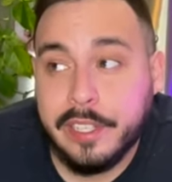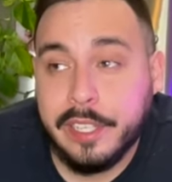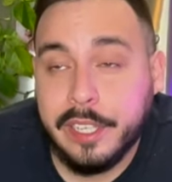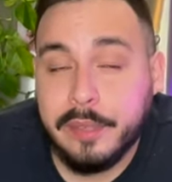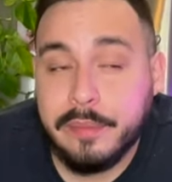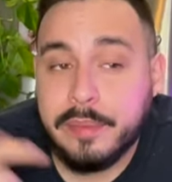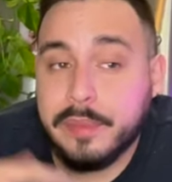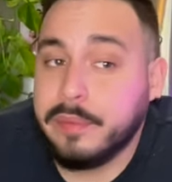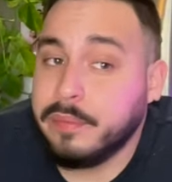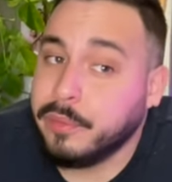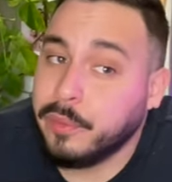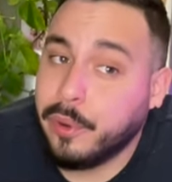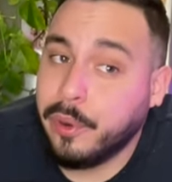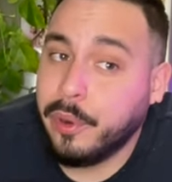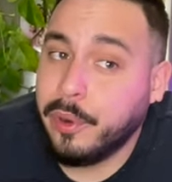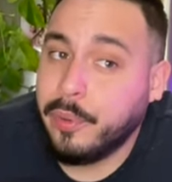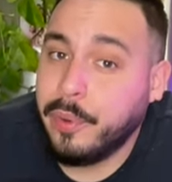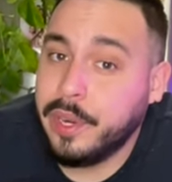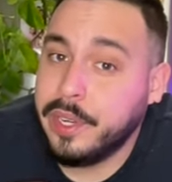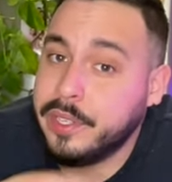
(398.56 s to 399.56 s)
tips
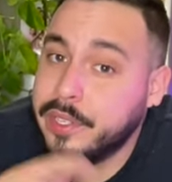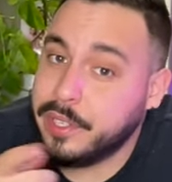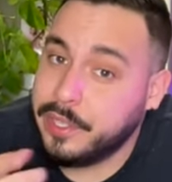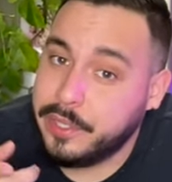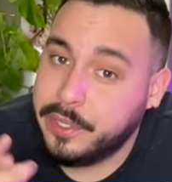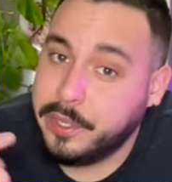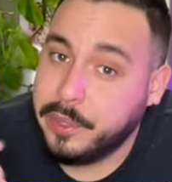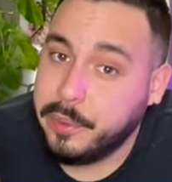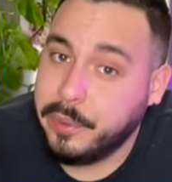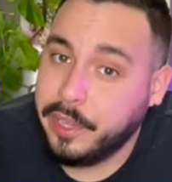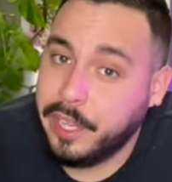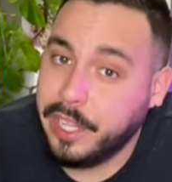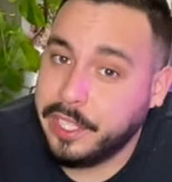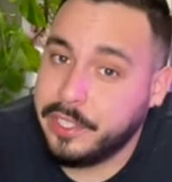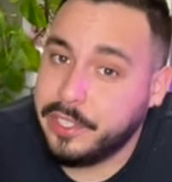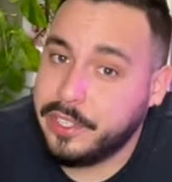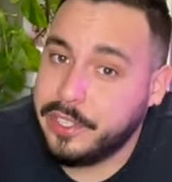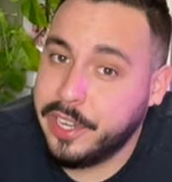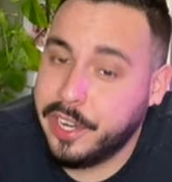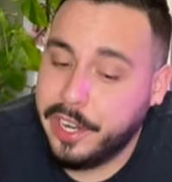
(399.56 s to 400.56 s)
or questions you would like
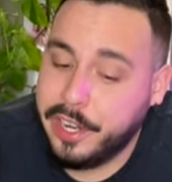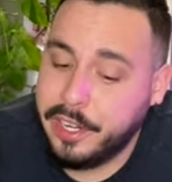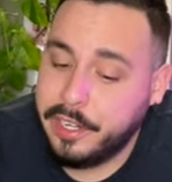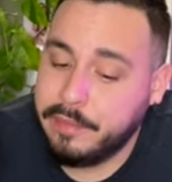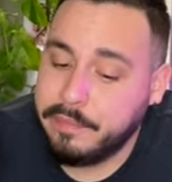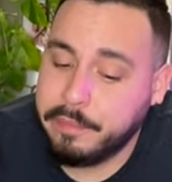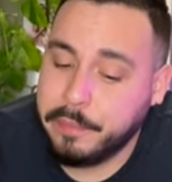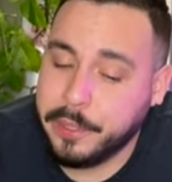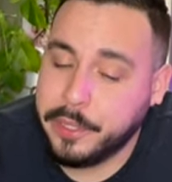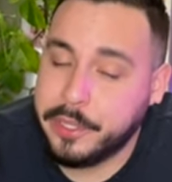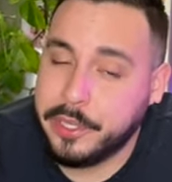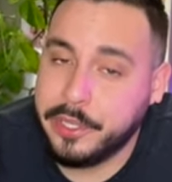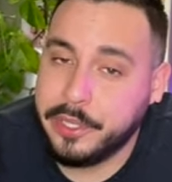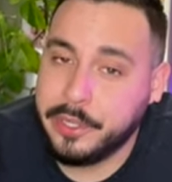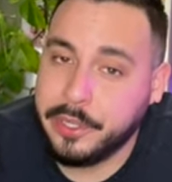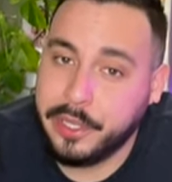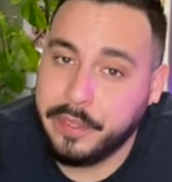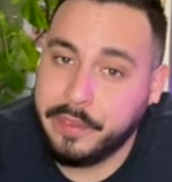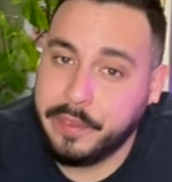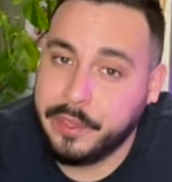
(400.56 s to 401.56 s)
to share, make sure to
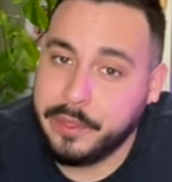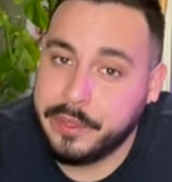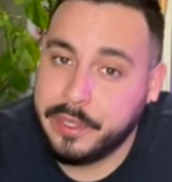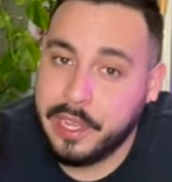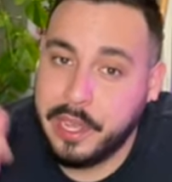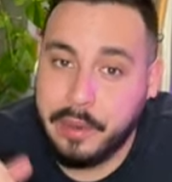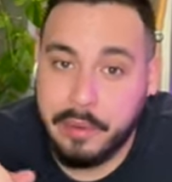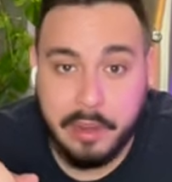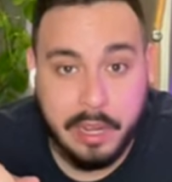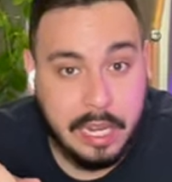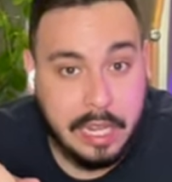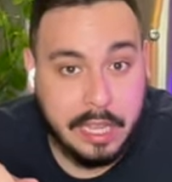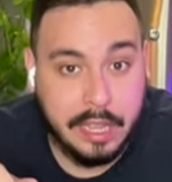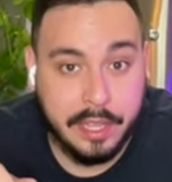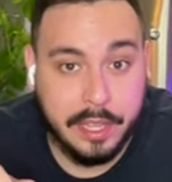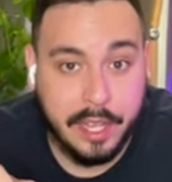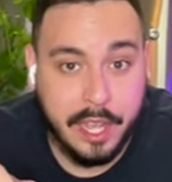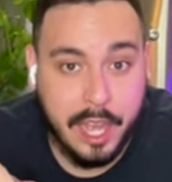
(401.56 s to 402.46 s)
leave those down in the